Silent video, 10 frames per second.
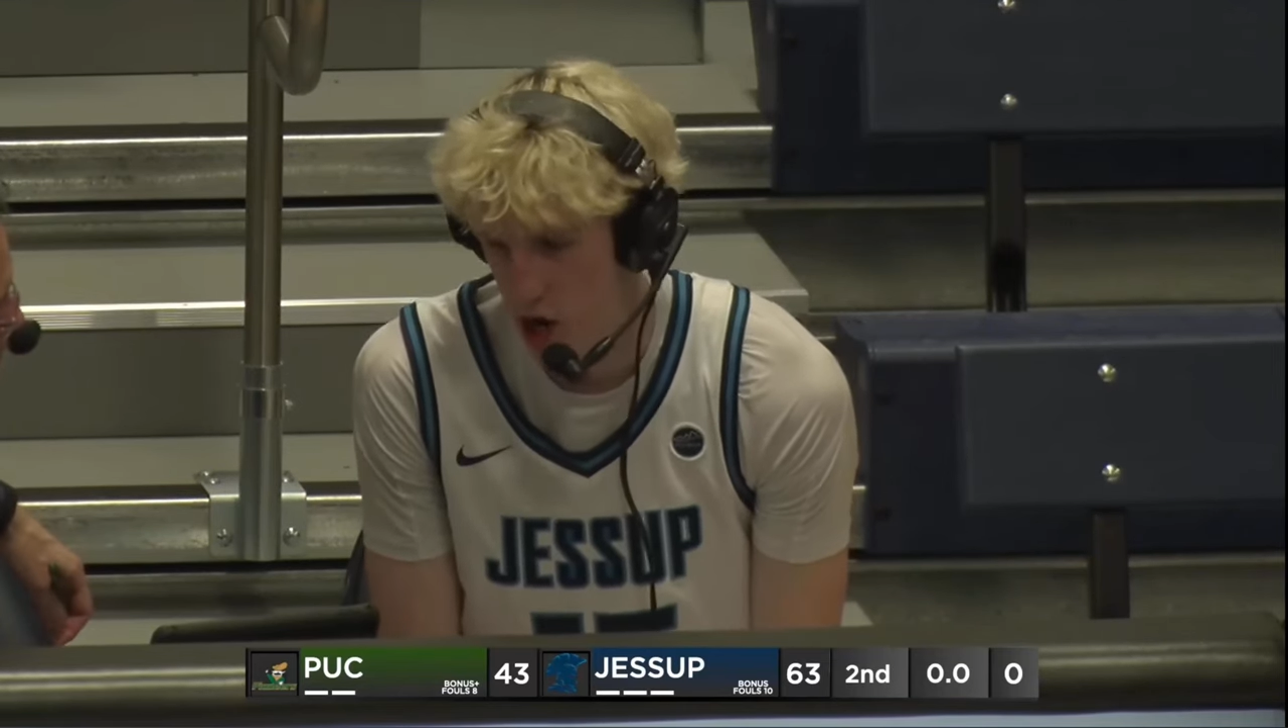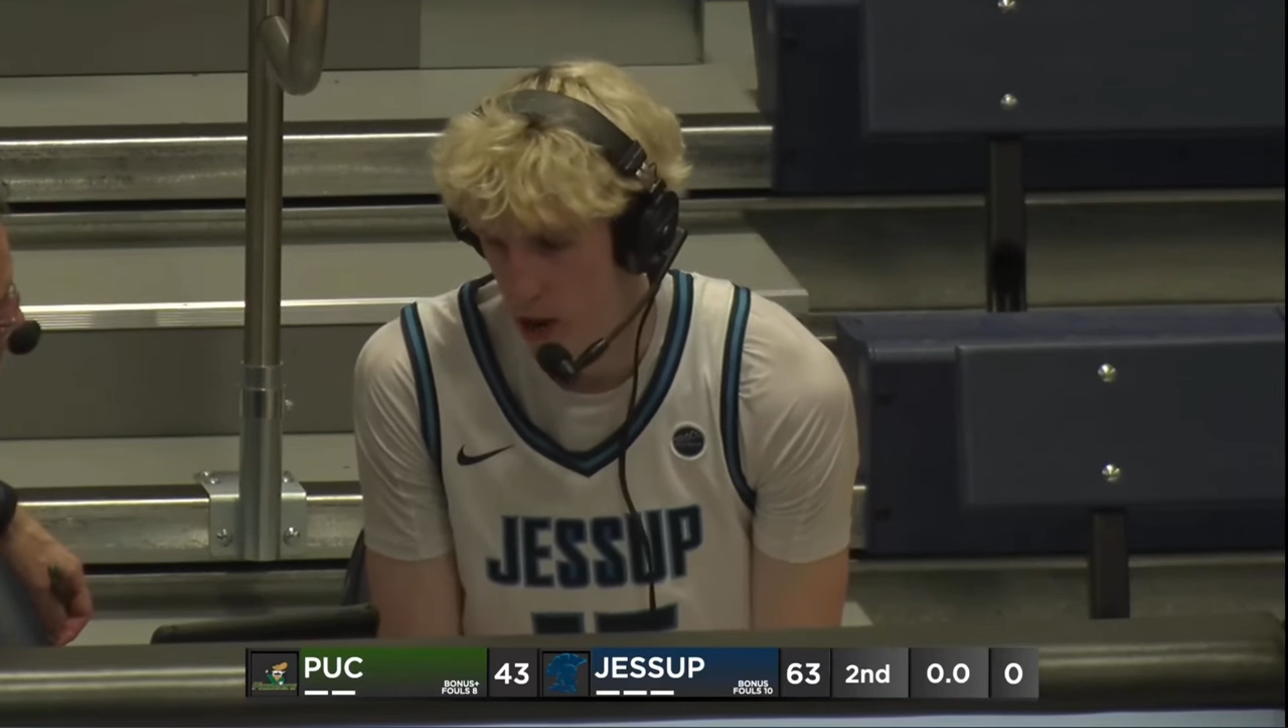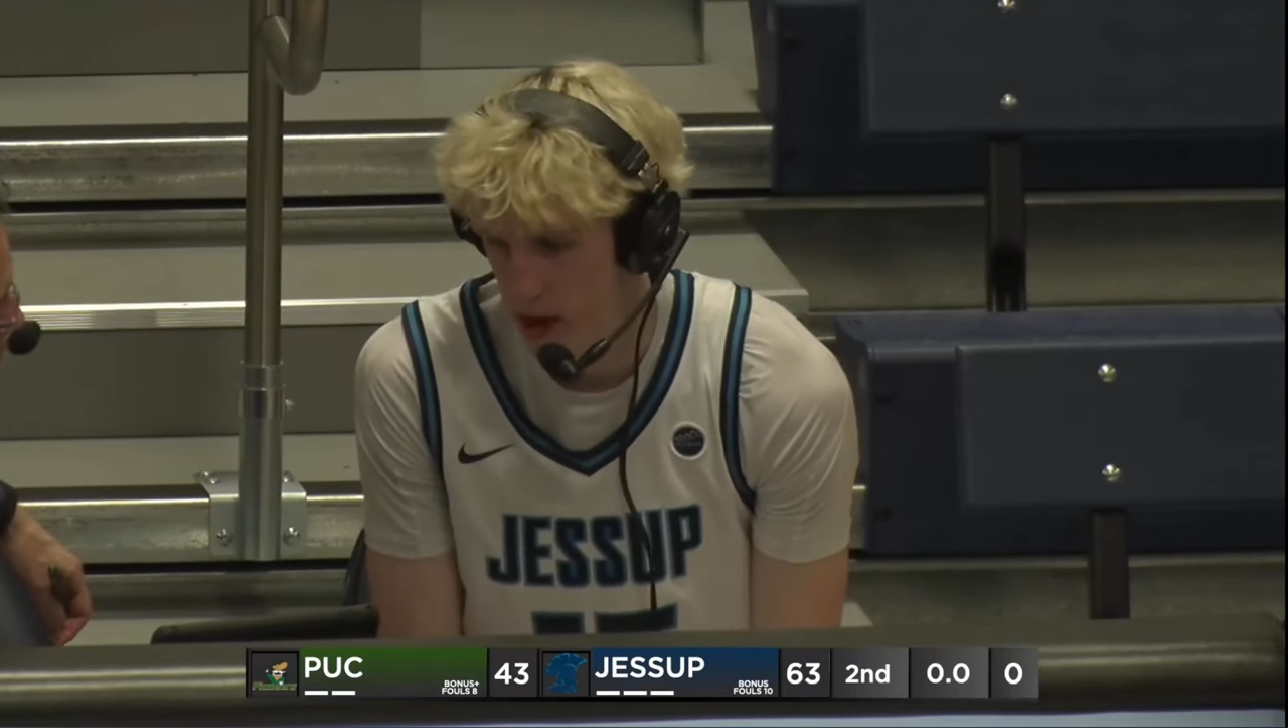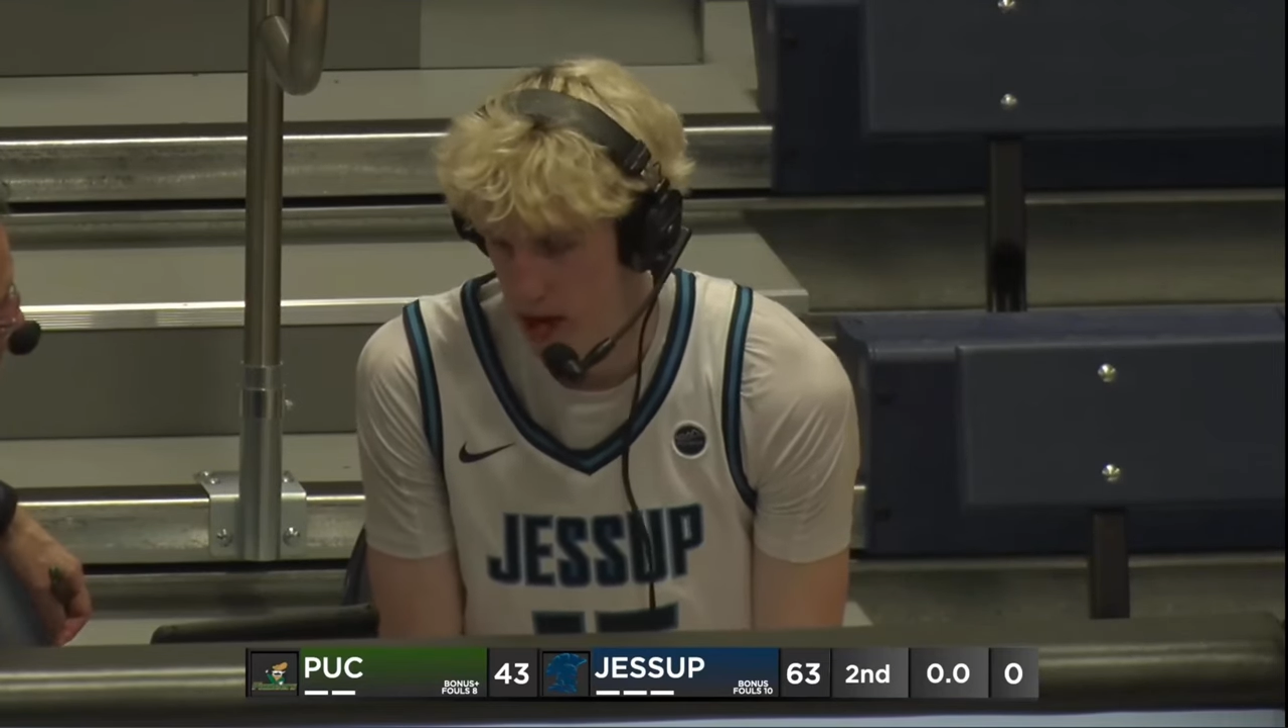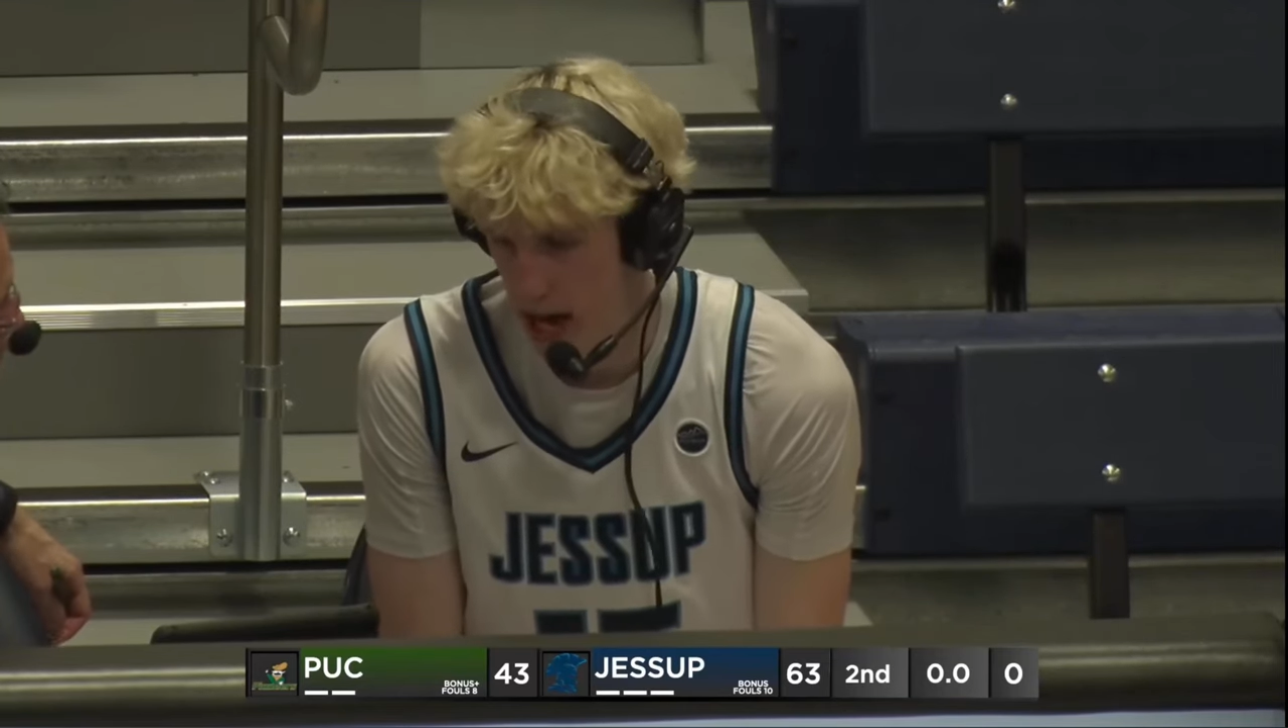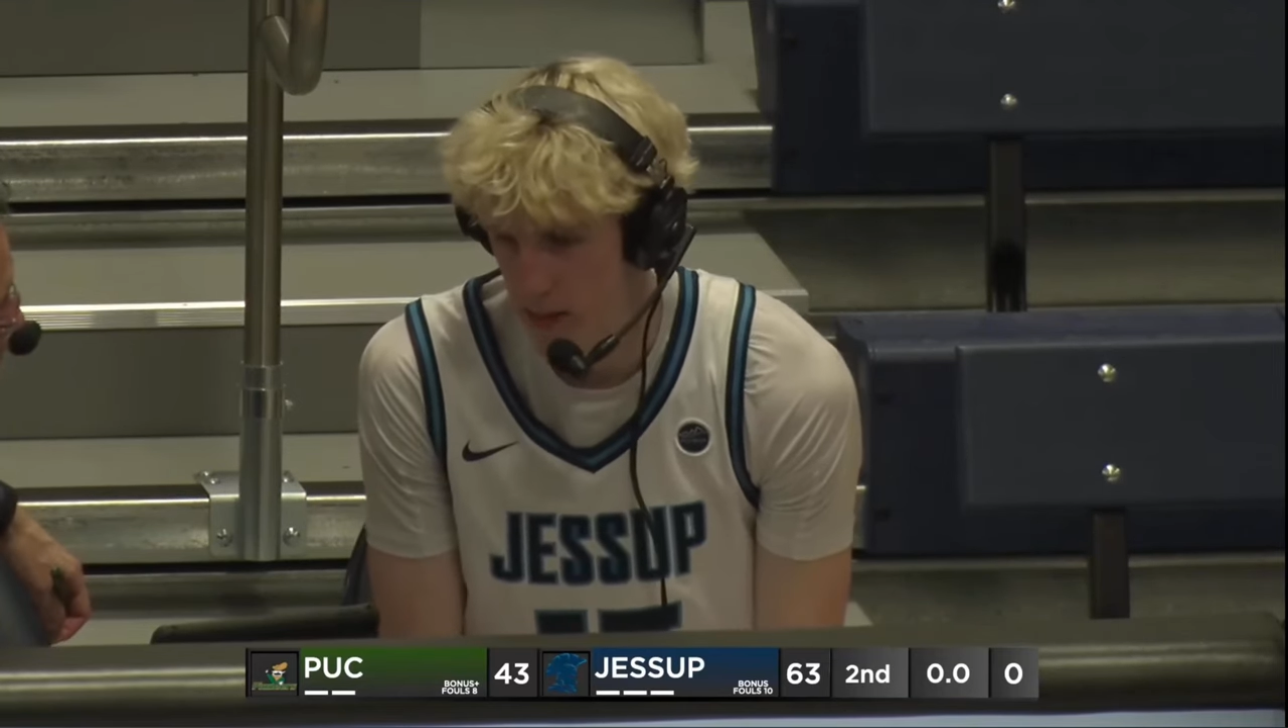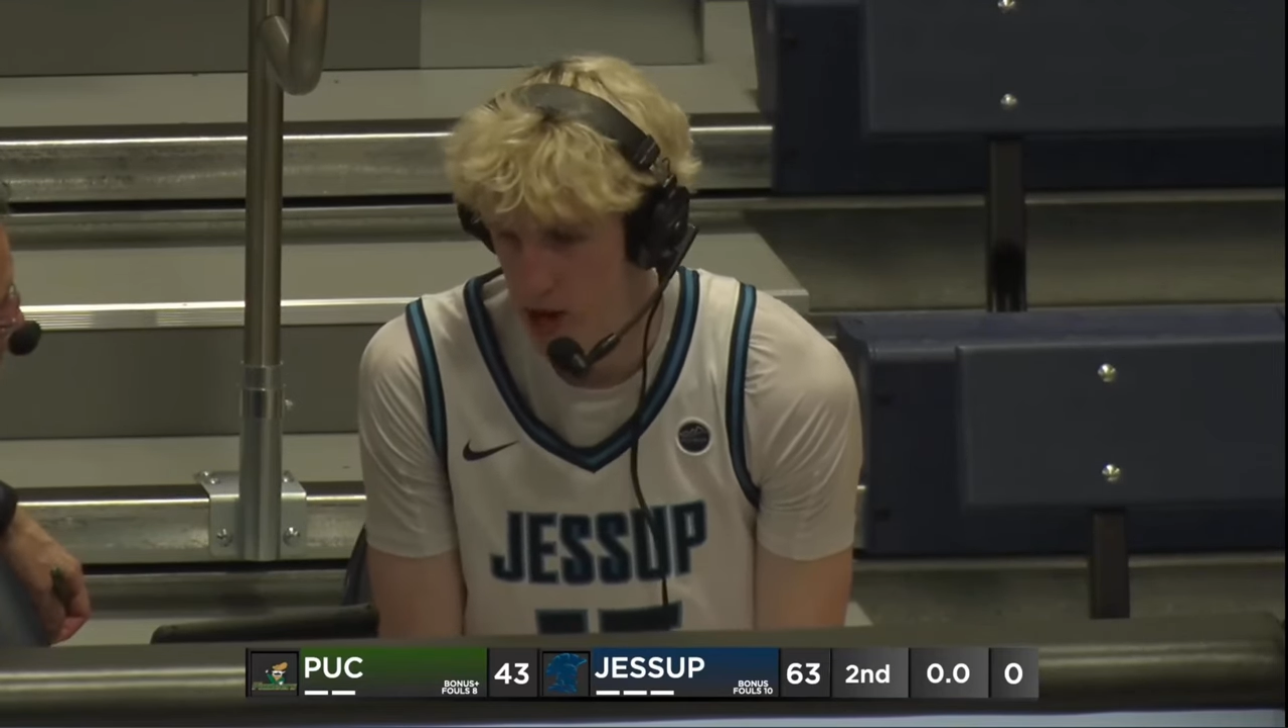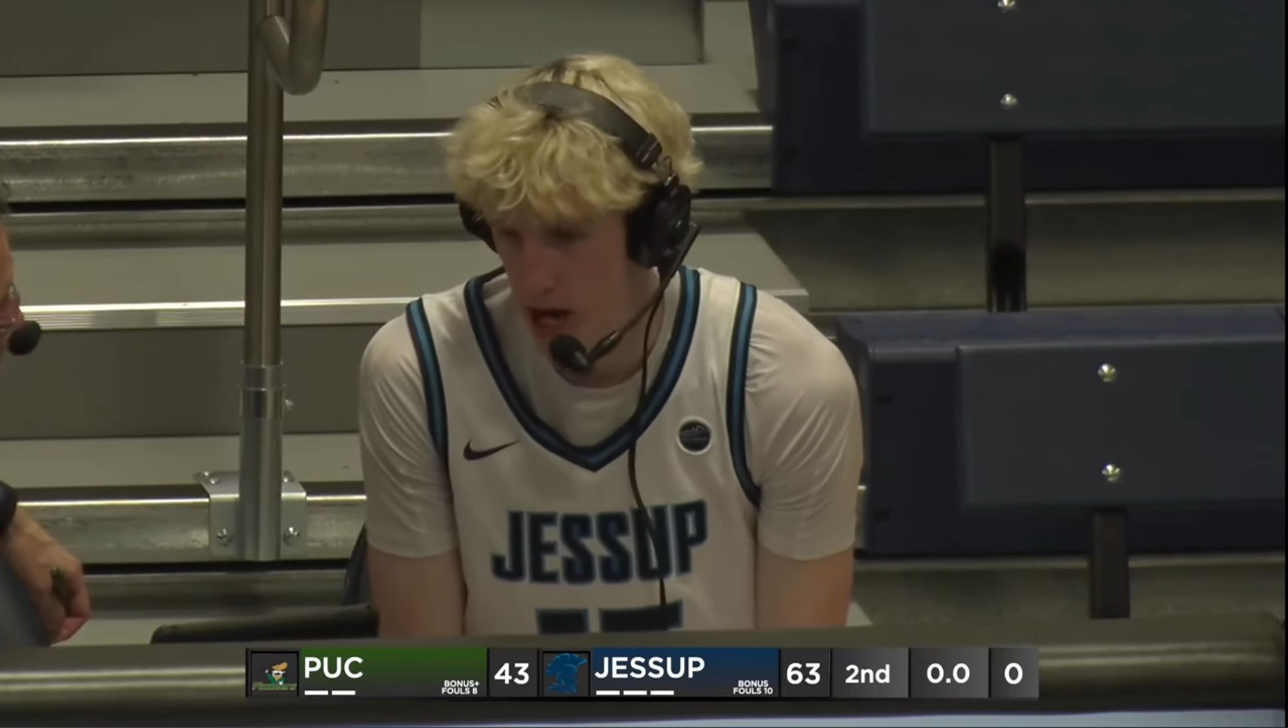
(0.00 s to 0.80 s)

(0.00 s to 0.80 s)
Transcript: sure I'm in game